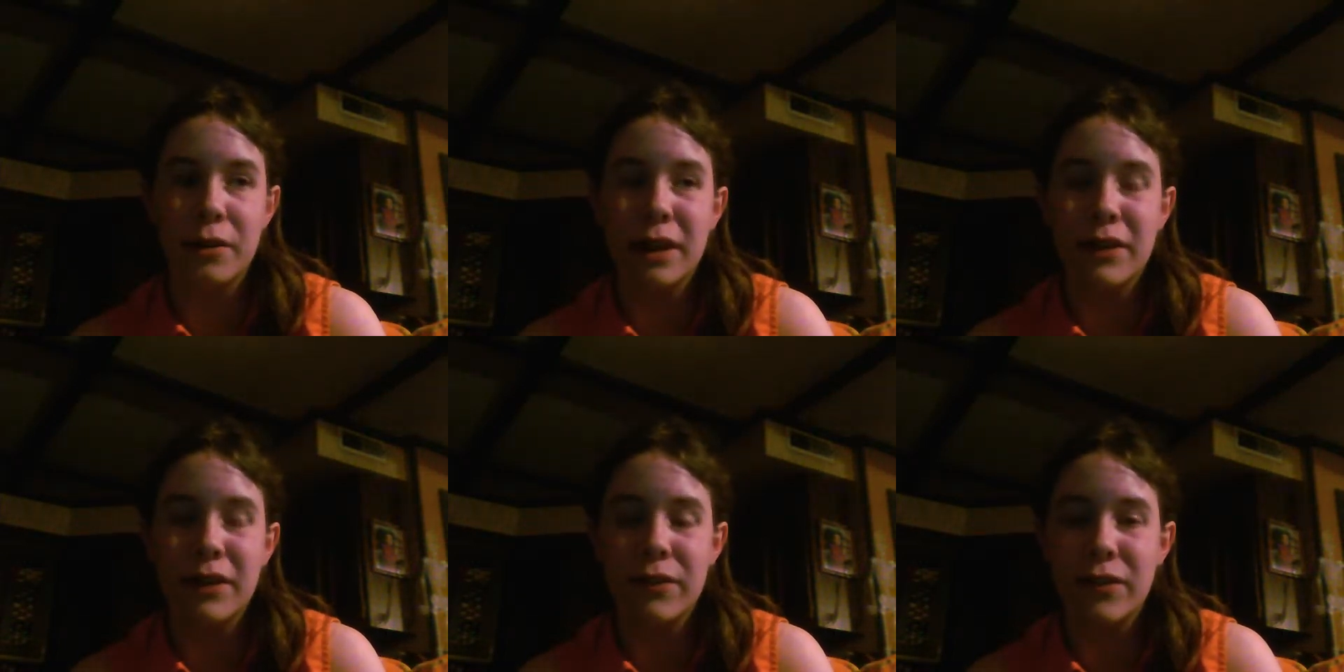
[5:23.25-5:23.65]

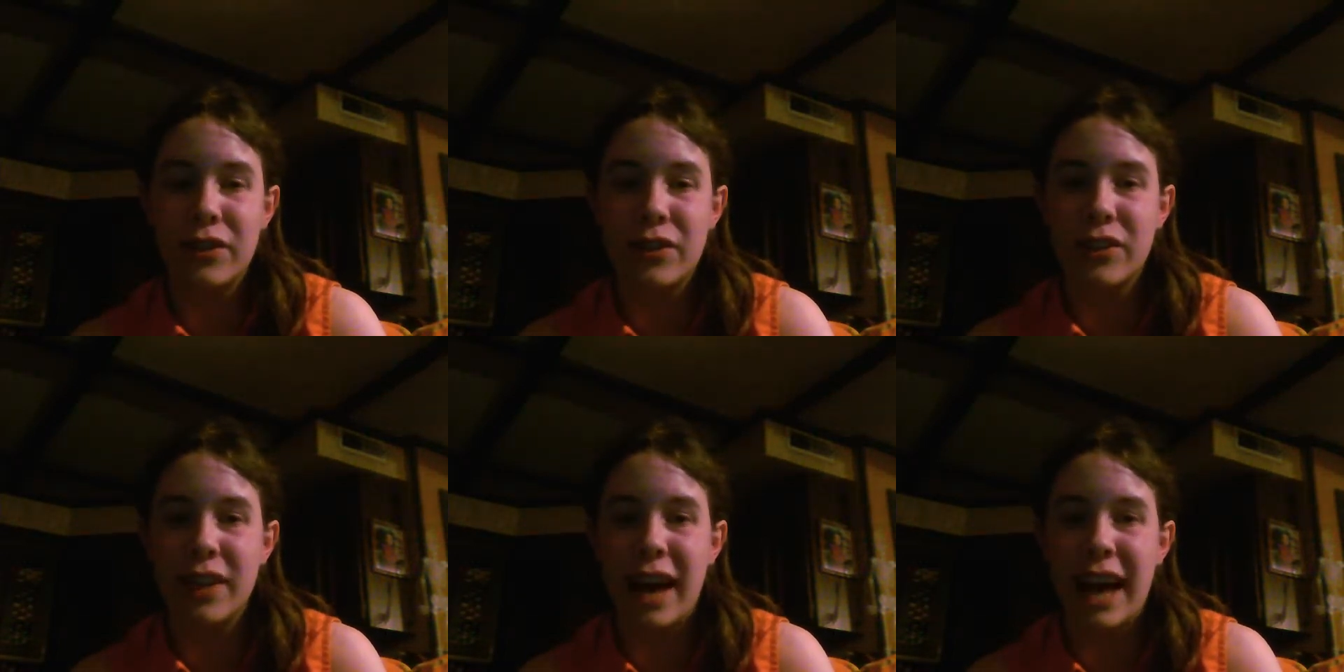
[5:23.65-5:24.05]
going from
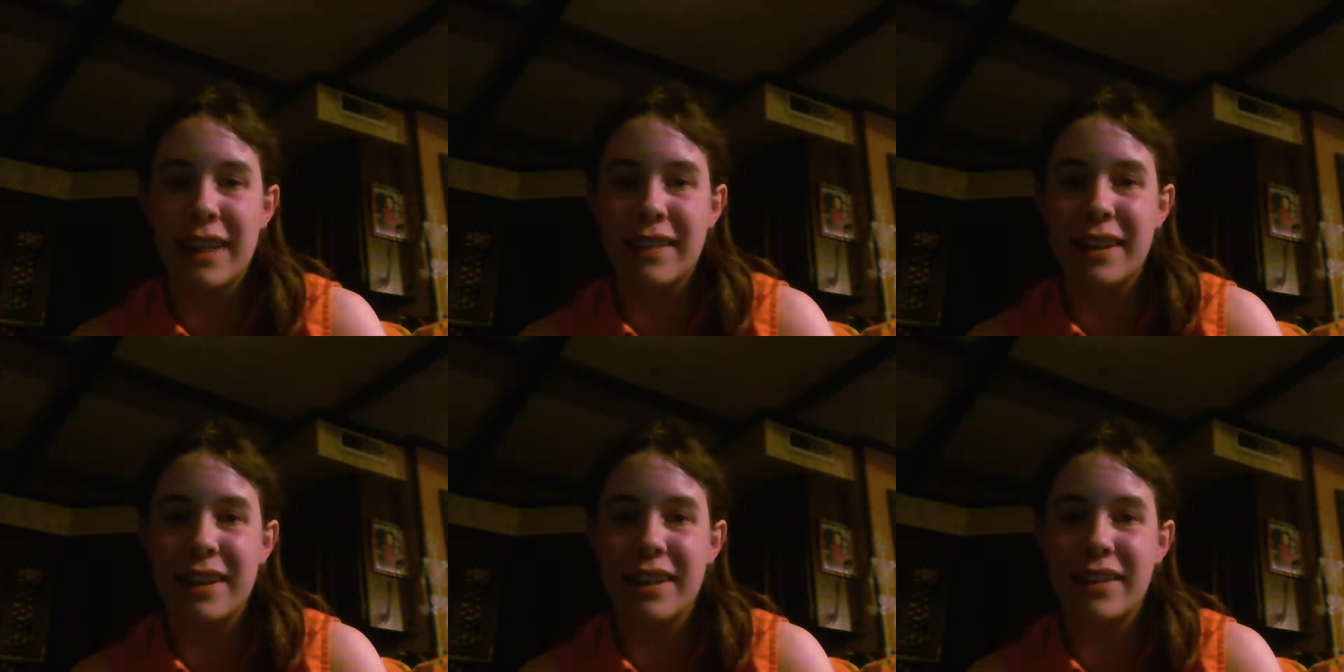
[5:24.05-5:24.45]

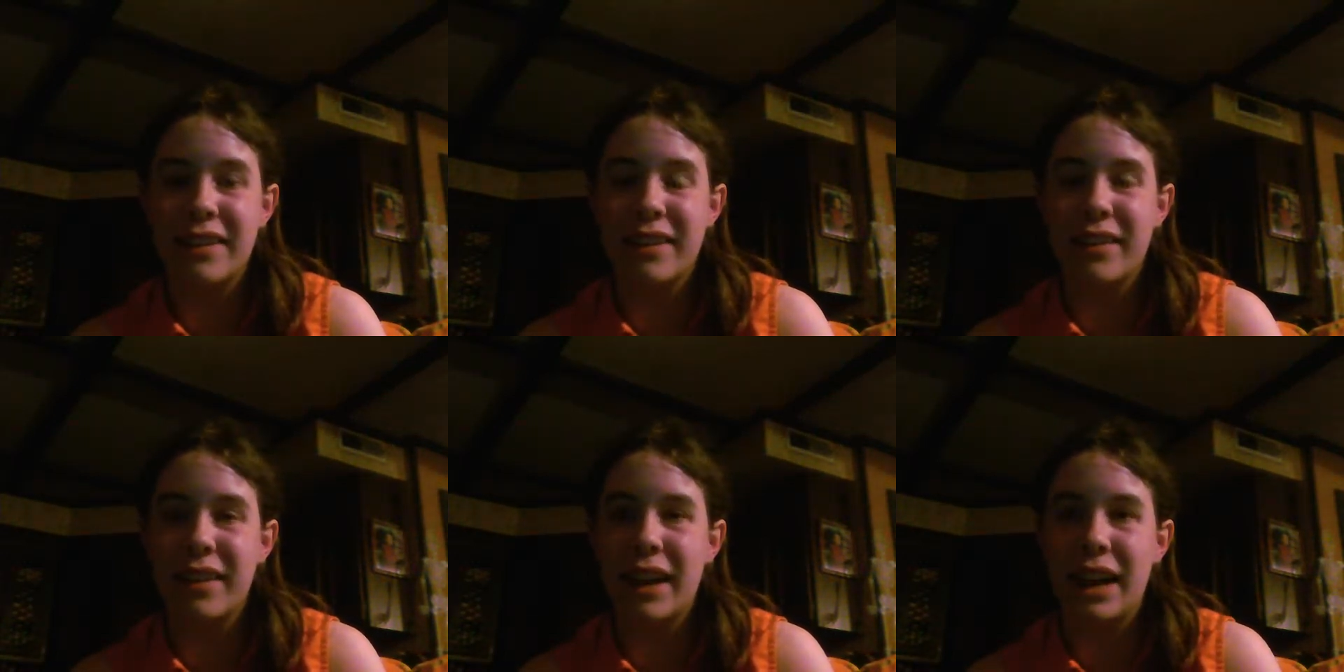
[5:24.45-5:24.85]
Scott's
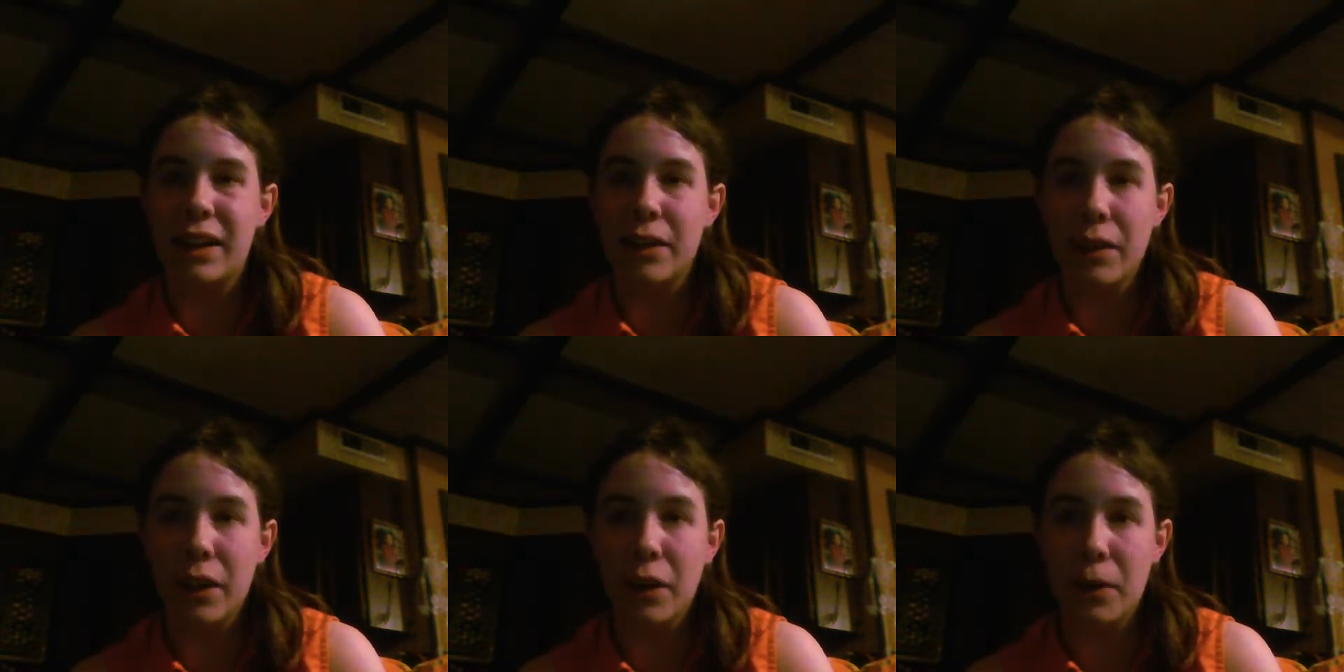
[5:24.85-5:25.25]
character design
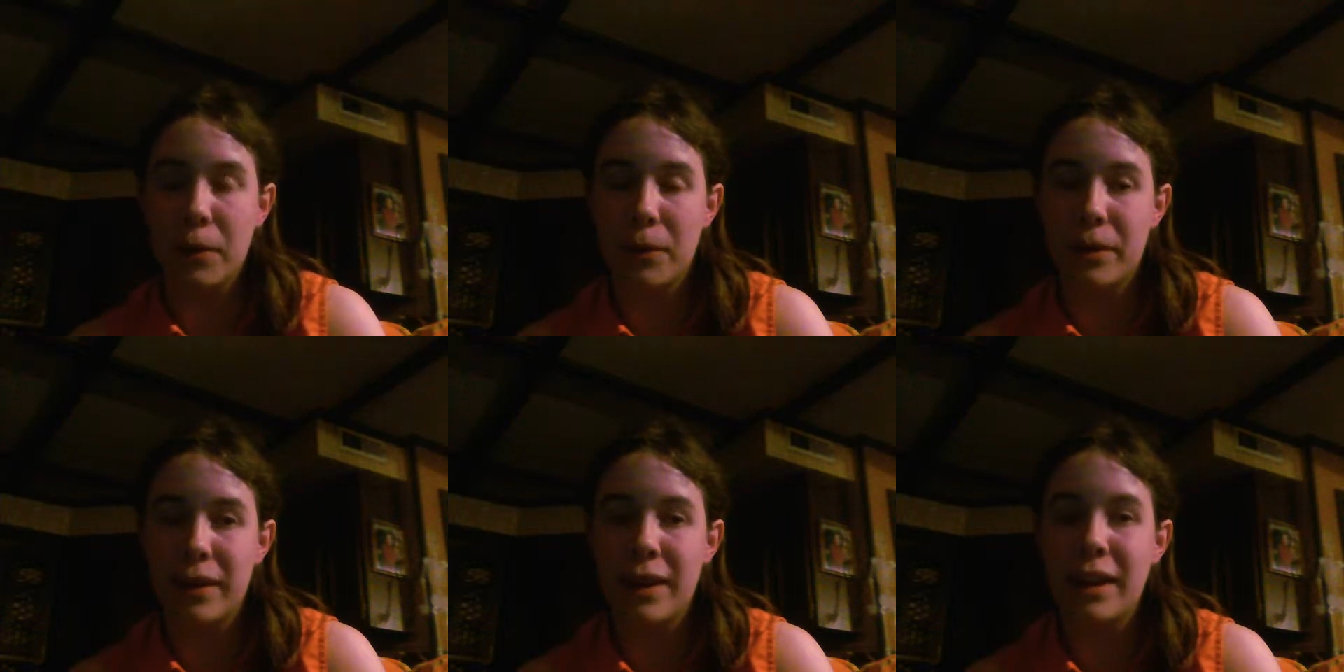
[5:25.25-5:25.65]

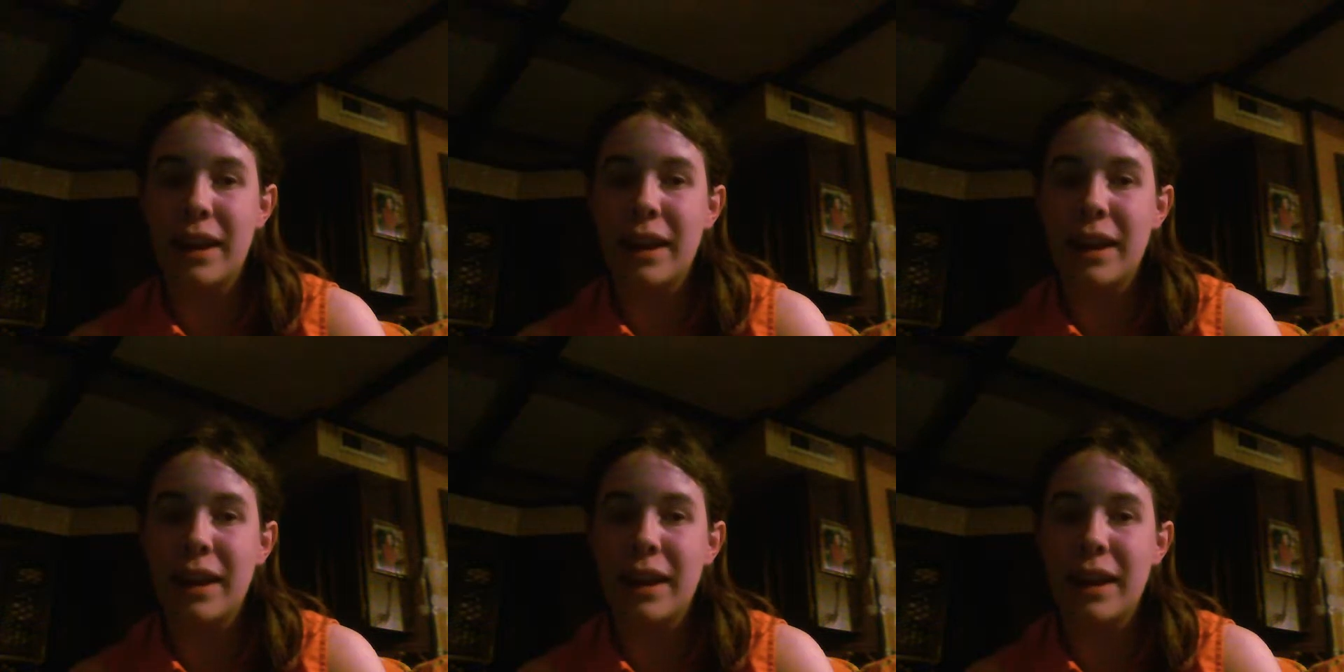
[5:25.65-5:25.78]
alone,